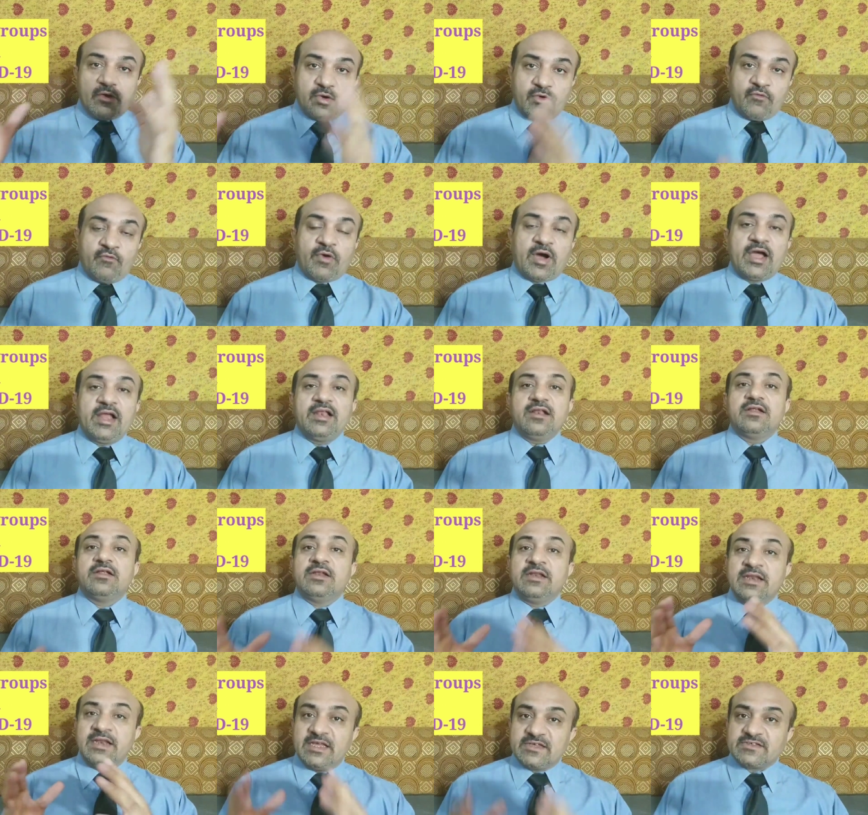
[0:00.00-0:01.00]
While
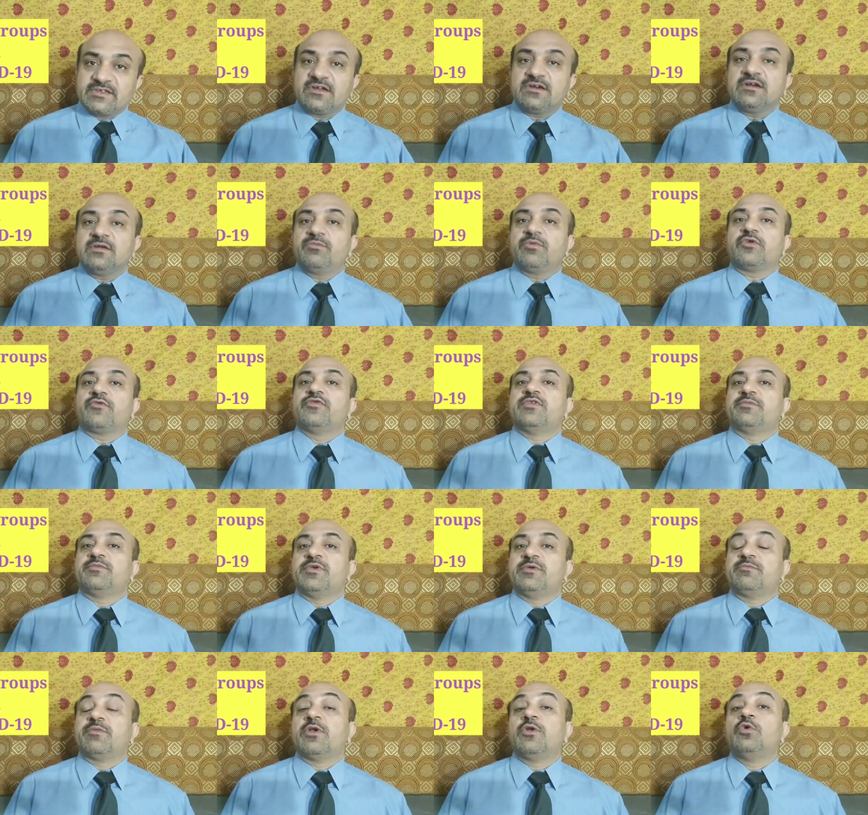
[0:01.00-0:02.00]
lesser number of the
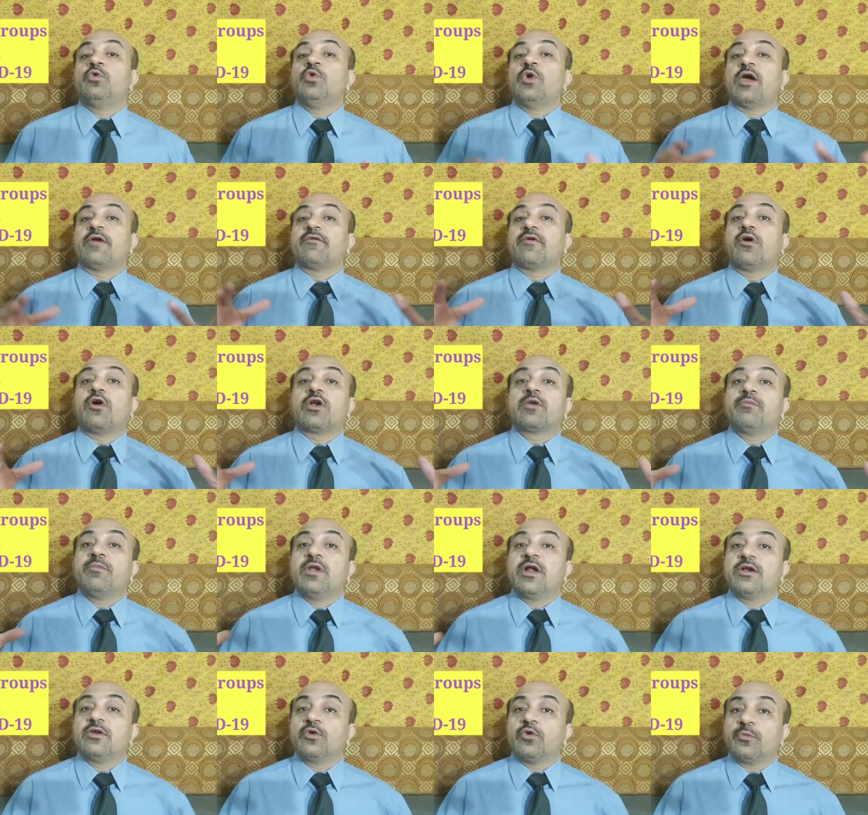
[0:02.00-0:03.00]
people who have got
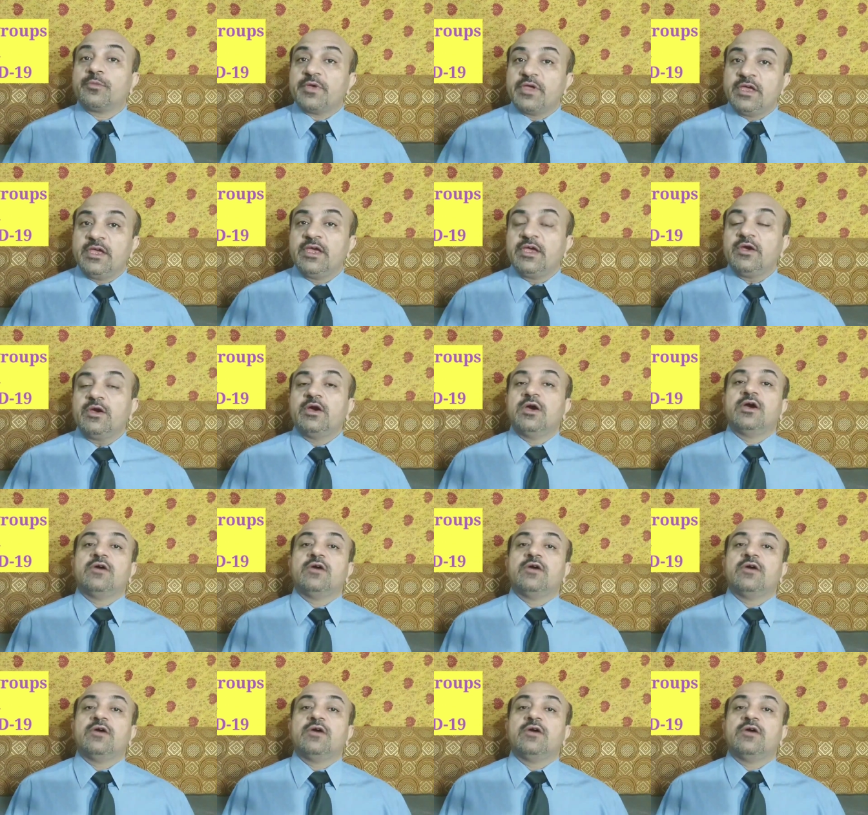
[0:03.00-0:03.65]
blood group A